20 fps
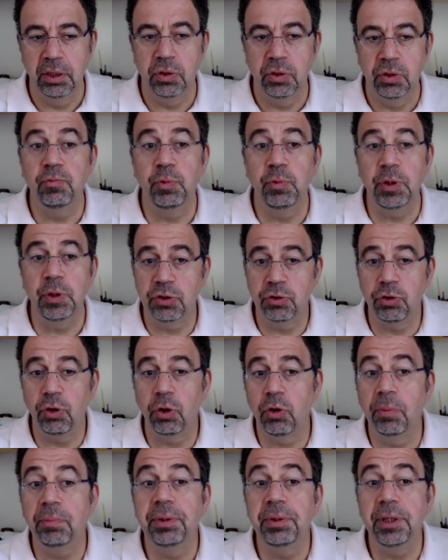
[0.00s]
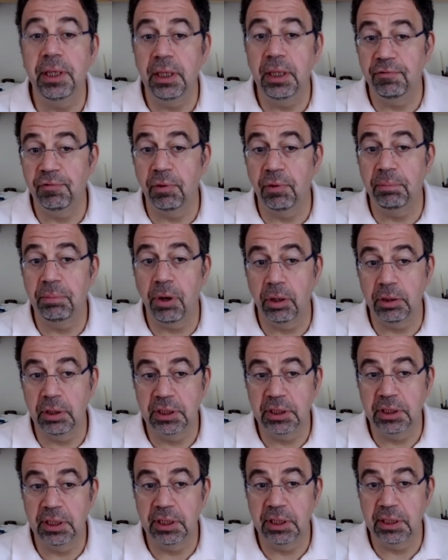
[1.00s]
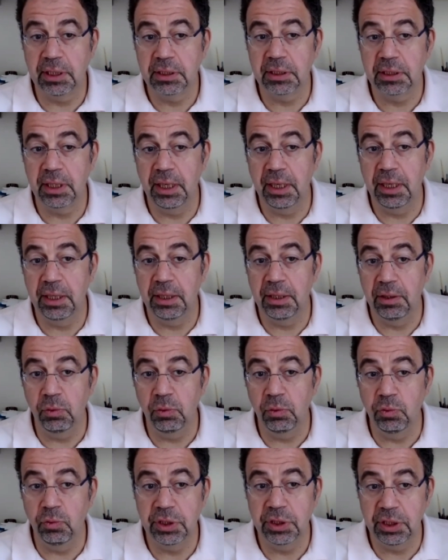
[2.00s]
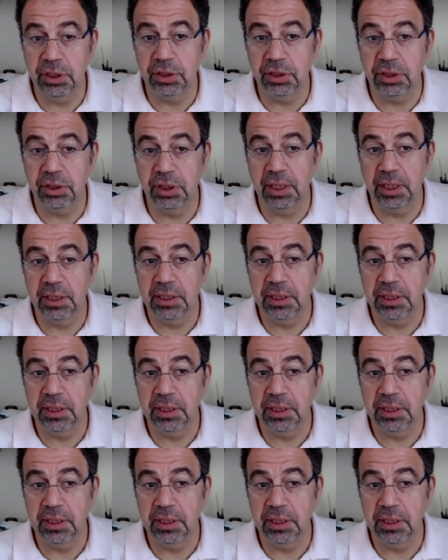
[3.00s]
to withdraw completely from politics and lose interest.